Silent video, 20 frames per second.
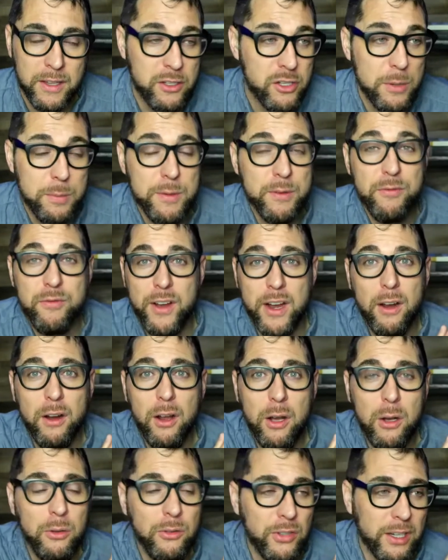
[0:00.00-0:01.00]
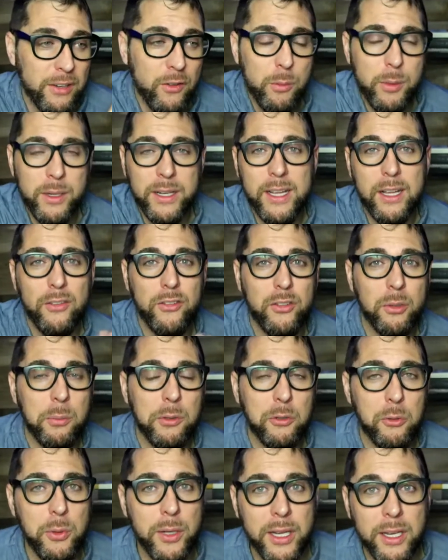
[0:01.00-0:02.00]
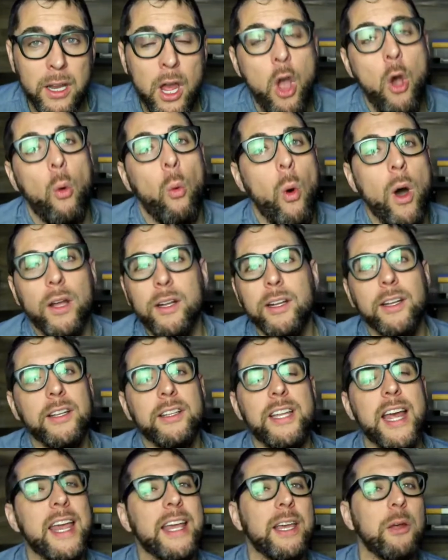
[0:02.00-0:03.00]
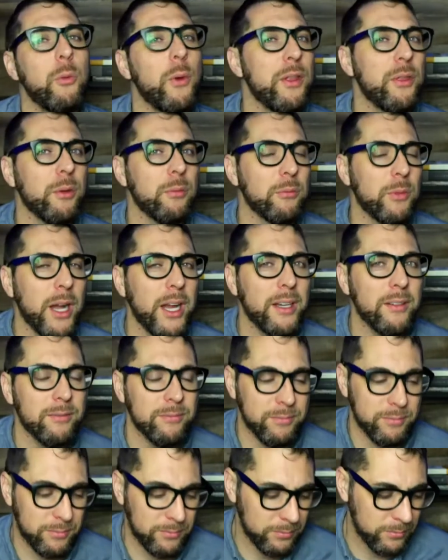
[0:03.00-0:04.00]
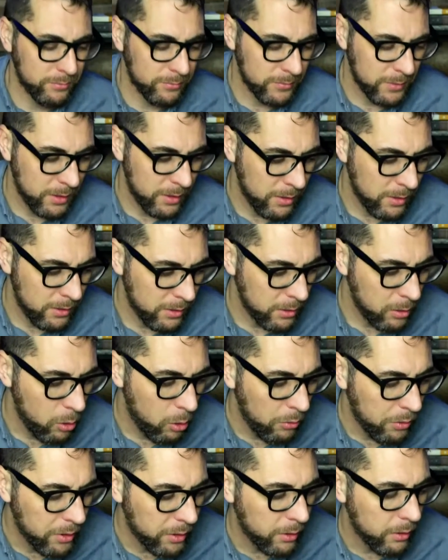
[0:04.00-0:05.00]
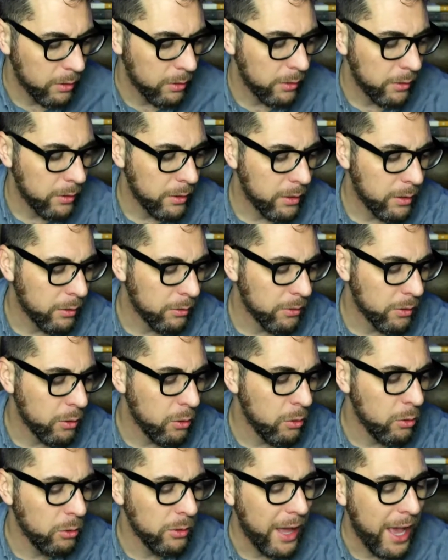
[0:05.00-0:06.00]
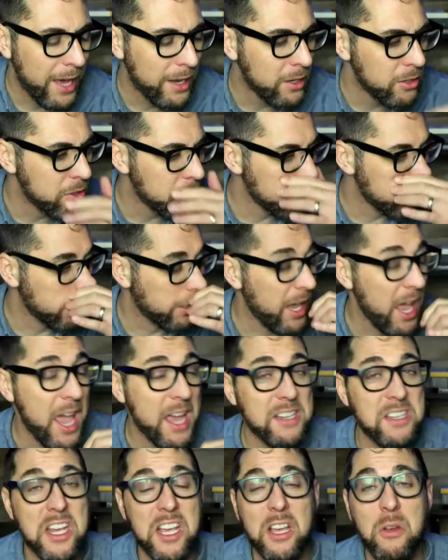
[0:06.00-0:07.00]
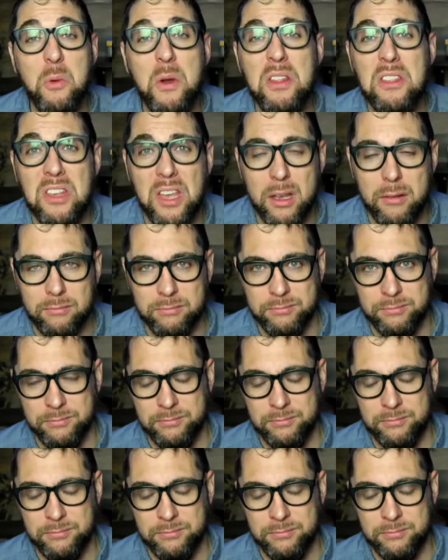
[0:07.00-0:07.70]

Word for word: The Egyptian pharaohs and everybody else in between wanted to take it with them, right? You hear the old adages, you can't take it with you.